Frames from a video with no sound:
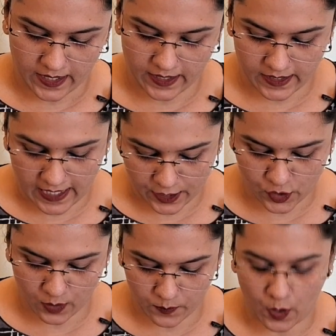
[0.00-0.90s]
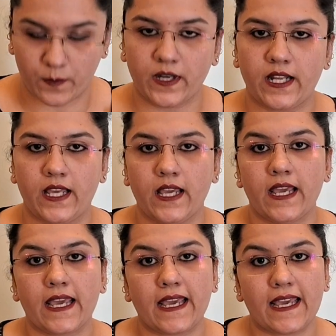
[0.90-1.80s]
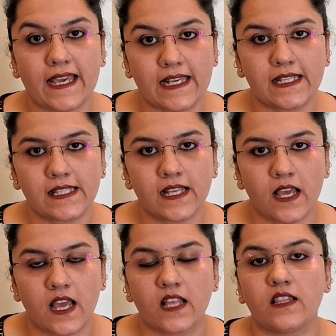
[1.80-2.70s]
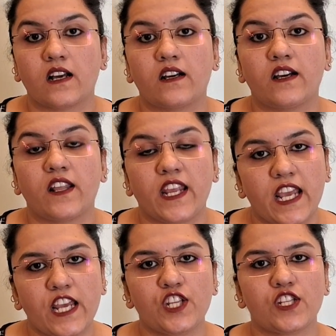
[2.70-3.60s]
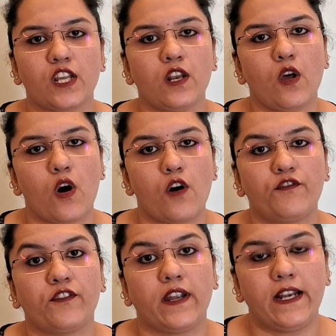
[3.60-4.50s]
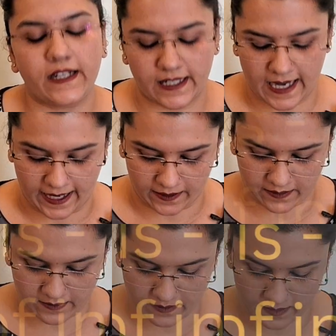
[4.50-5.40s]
intellectual property is the creation of intellect.